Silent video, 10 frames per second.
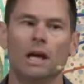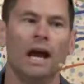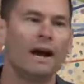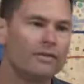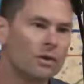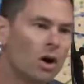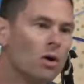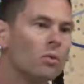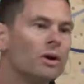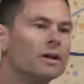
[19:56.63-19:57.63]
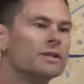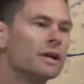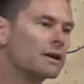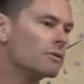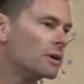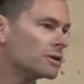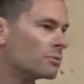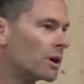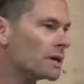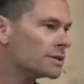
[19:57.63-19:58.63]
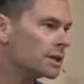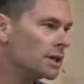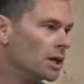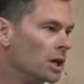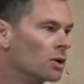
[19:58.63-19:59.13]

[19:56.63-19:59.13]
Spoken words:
After all, we're in sacred reciprocity